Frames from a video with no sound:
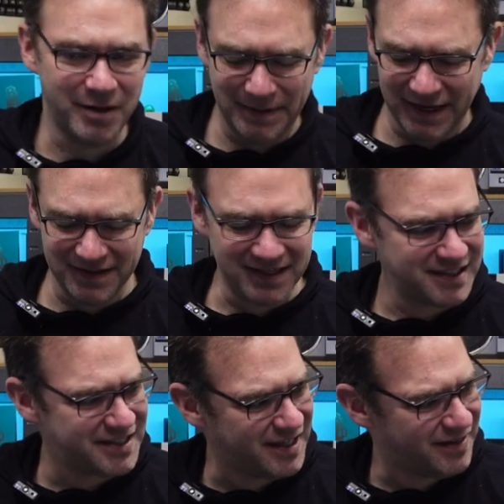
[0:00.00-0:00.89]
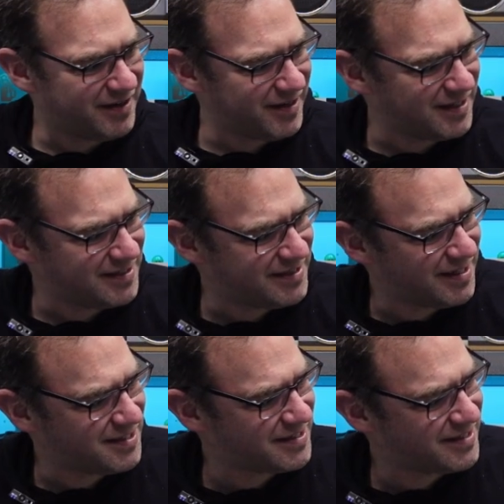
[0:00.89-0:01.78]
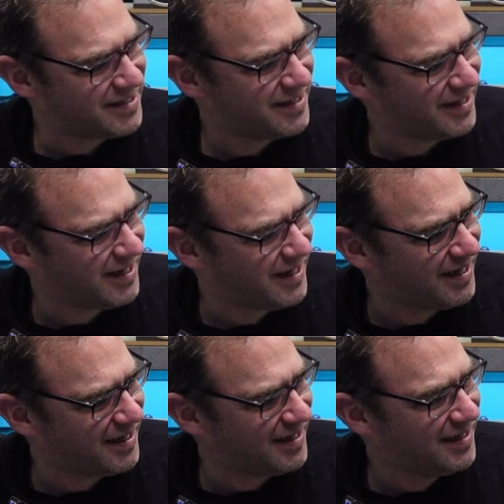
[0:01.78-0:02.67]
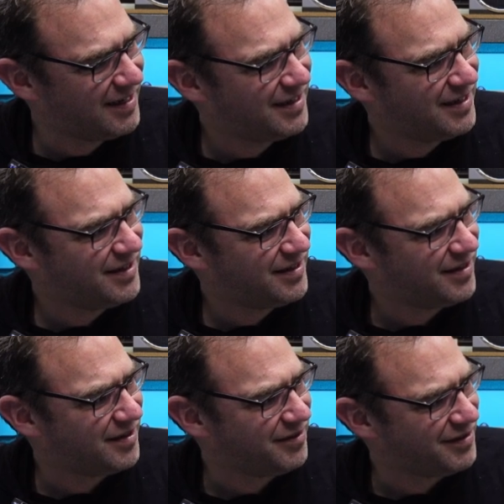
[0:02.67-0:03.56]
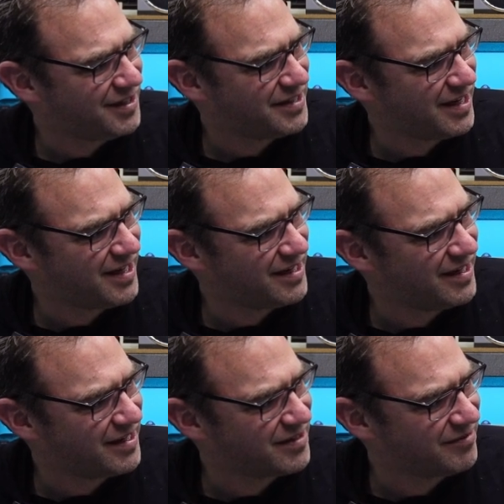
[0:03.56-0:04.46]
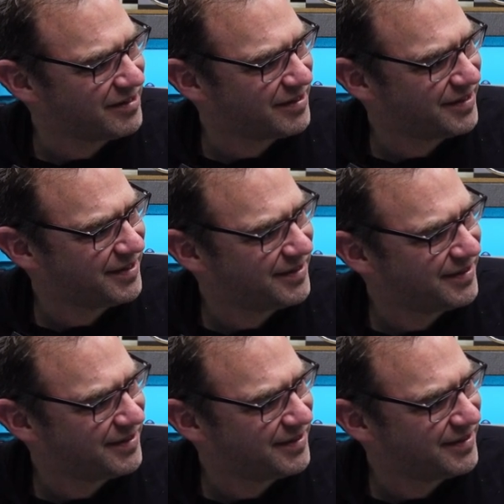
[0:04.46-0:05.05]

about the extent that I can test uh, the VGA connector with.